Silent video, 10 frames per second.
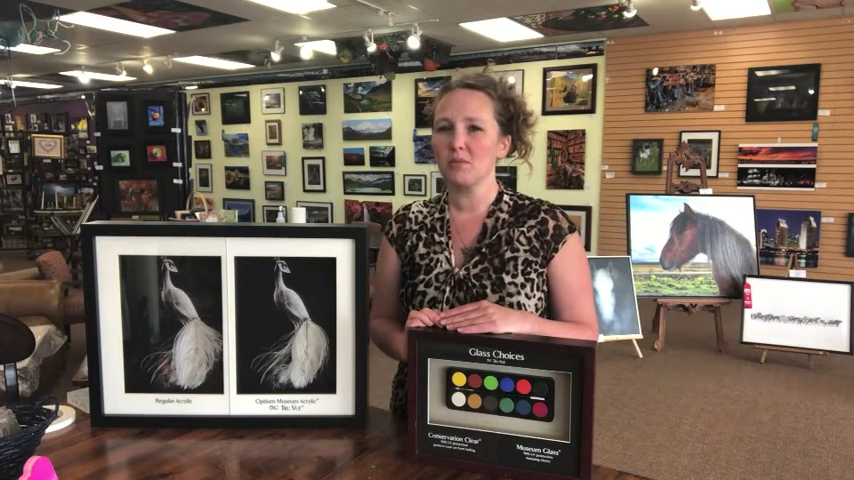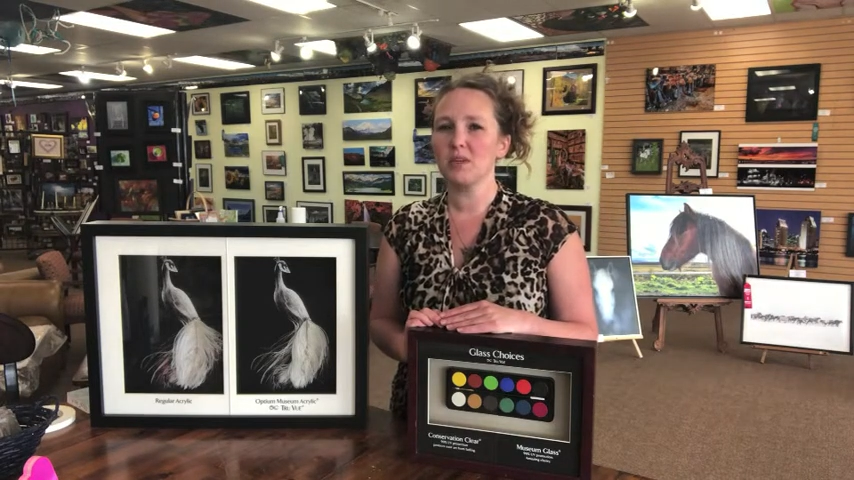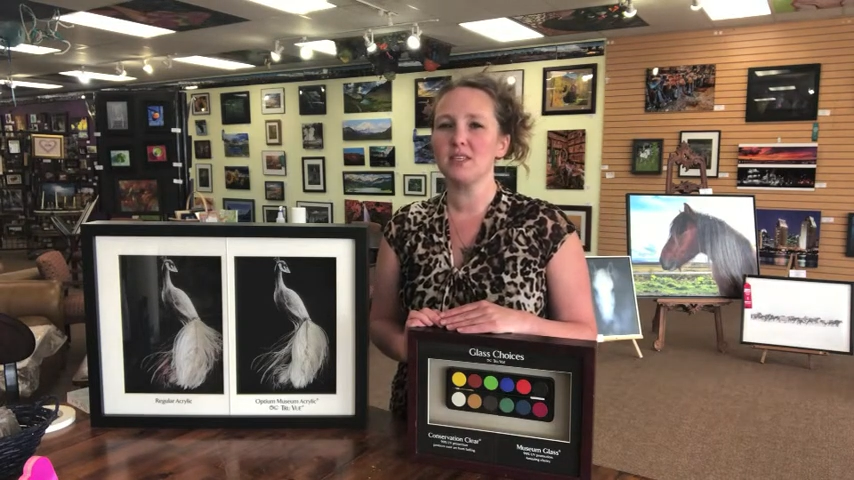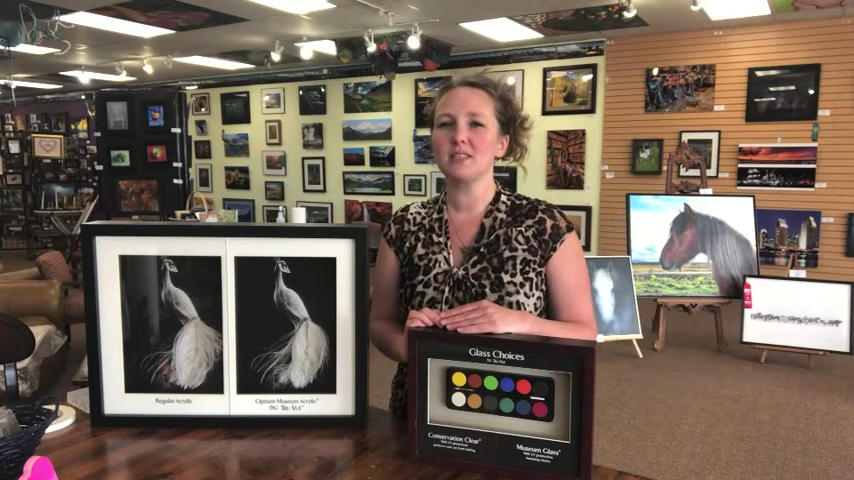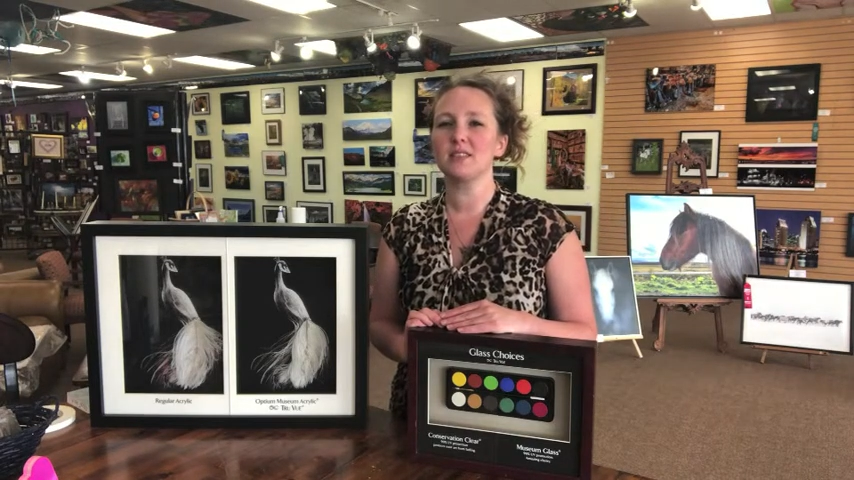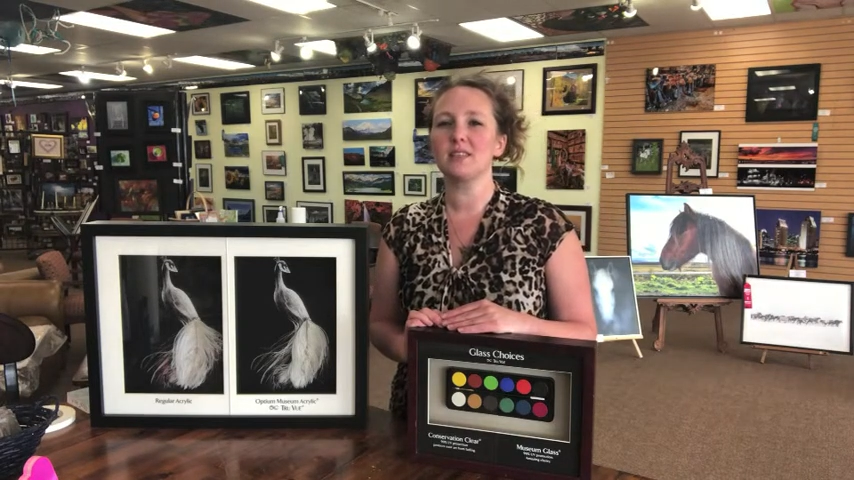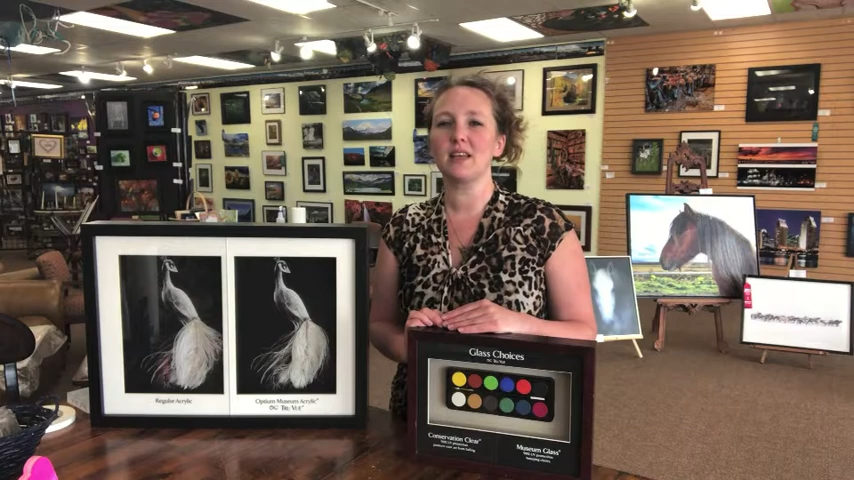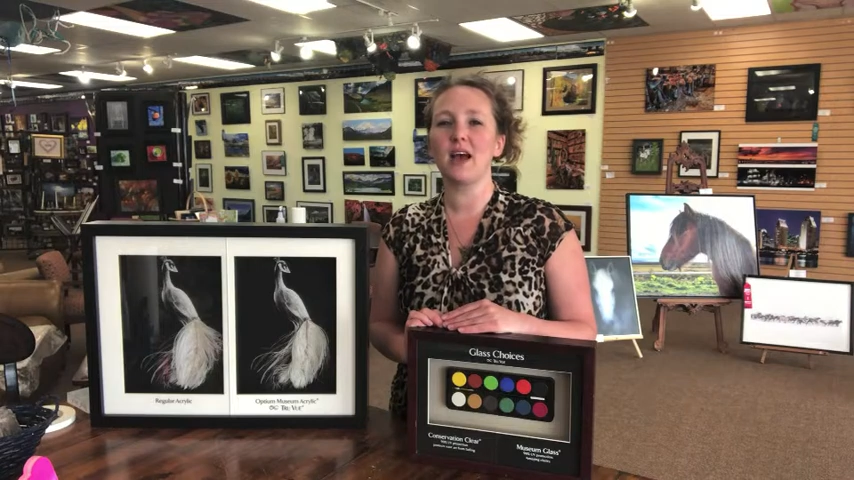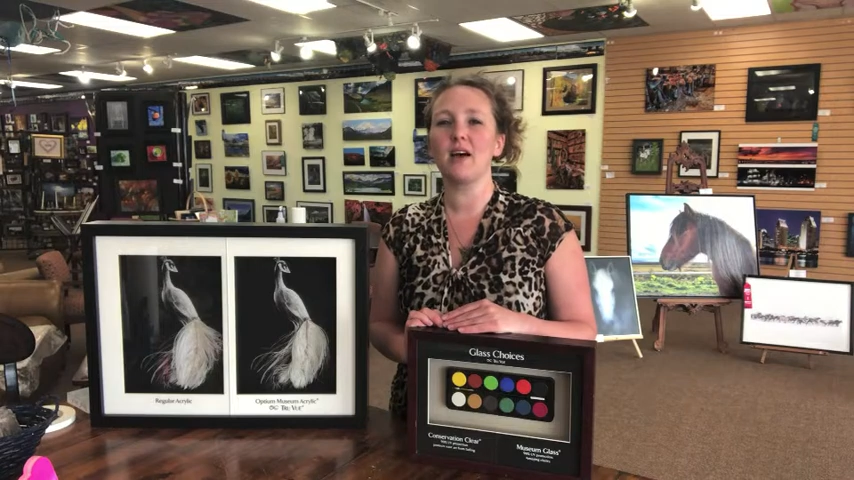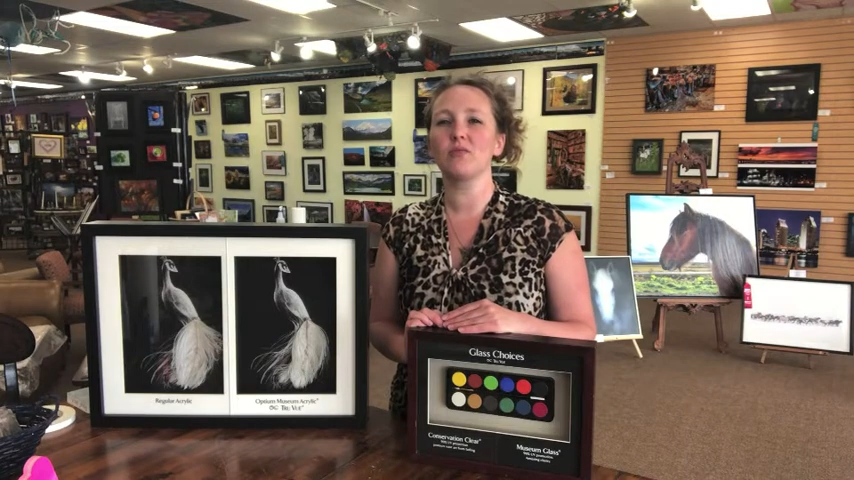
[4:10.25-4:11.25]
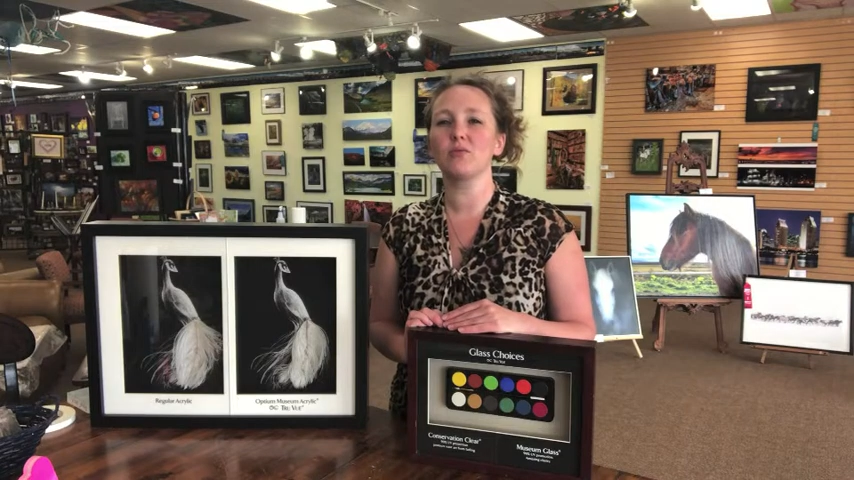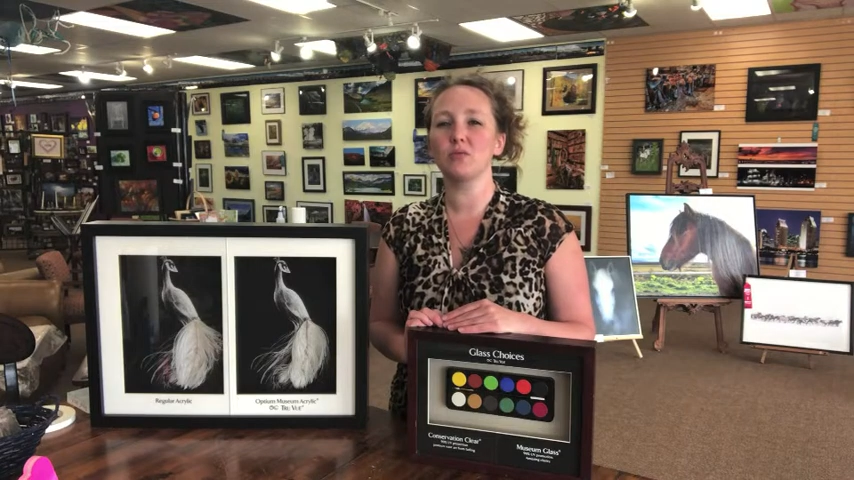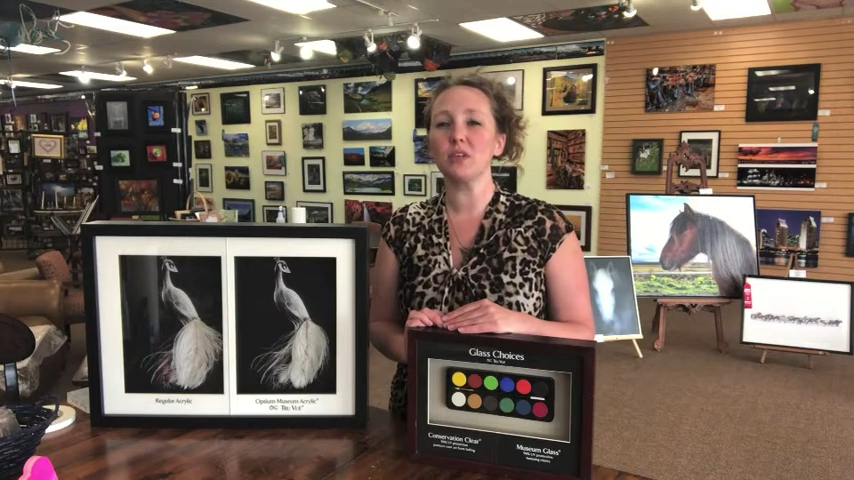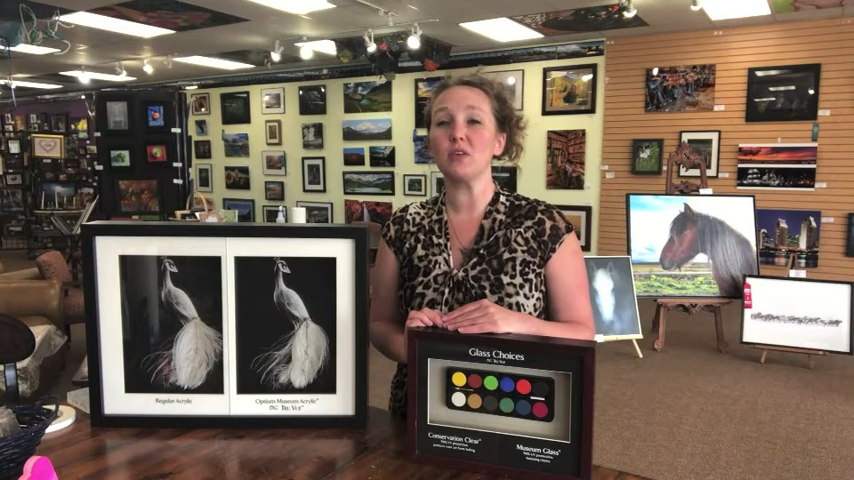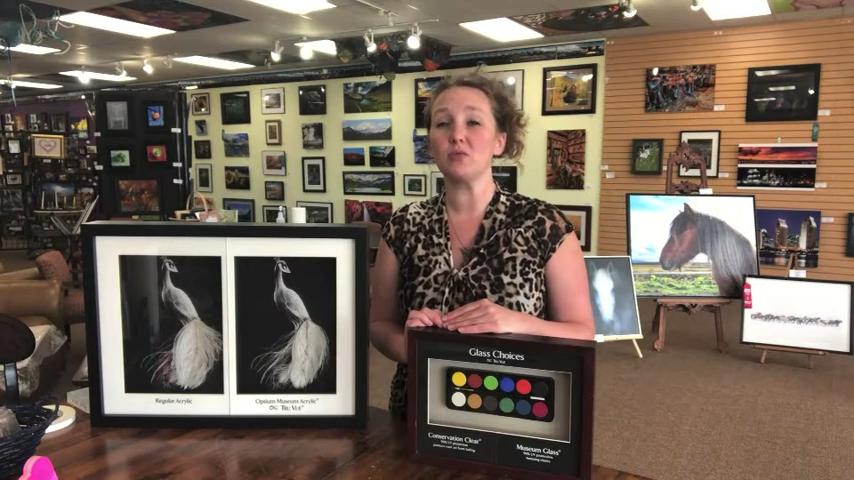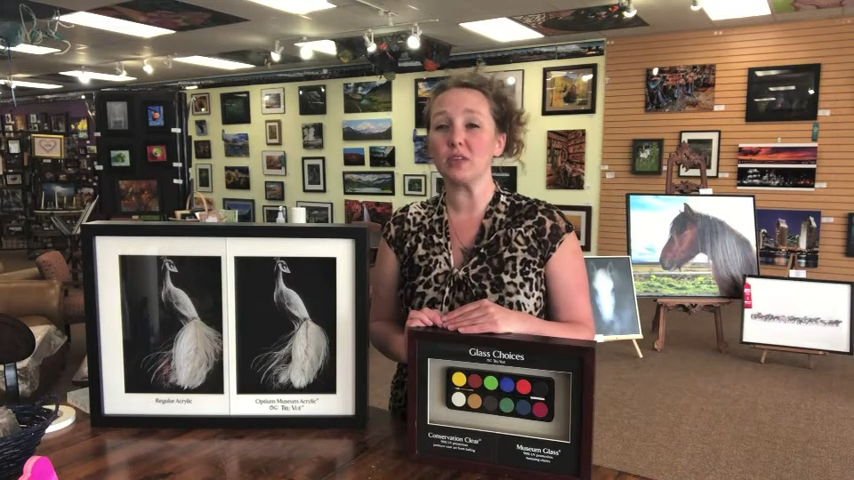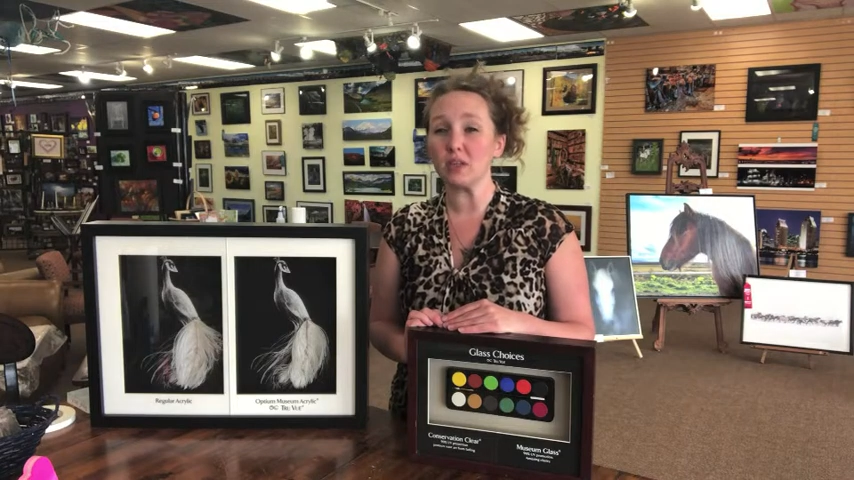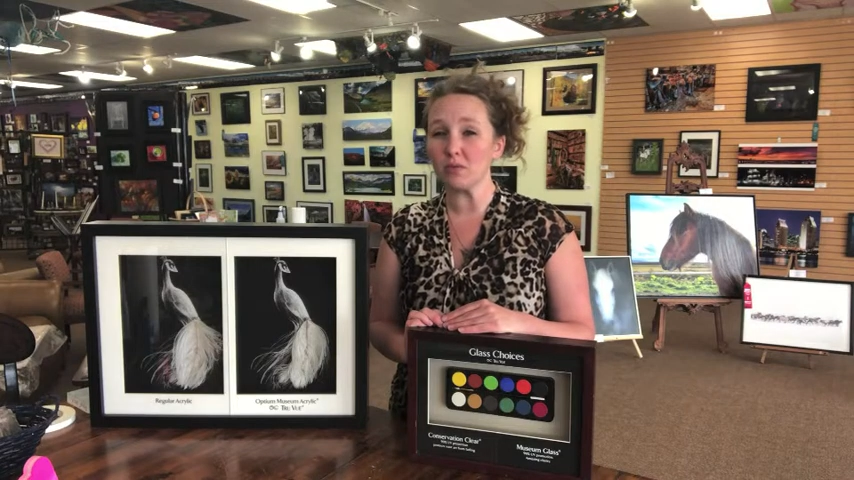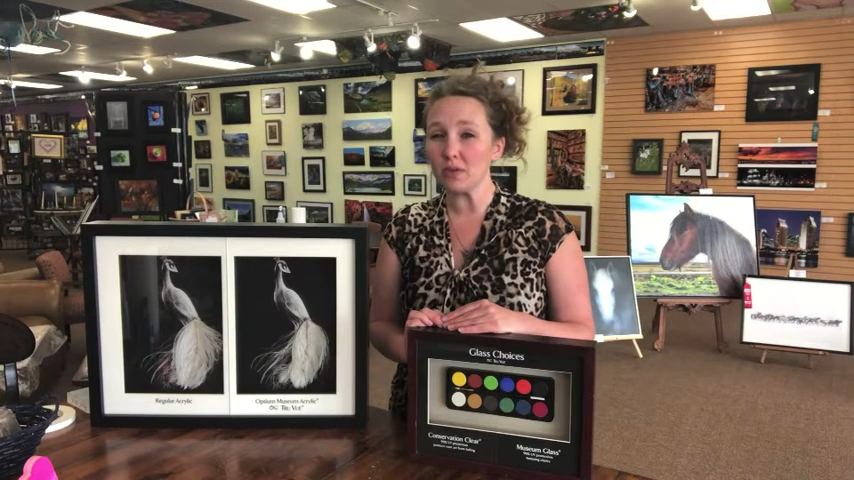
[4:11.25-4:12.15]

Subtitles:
places that have really, really,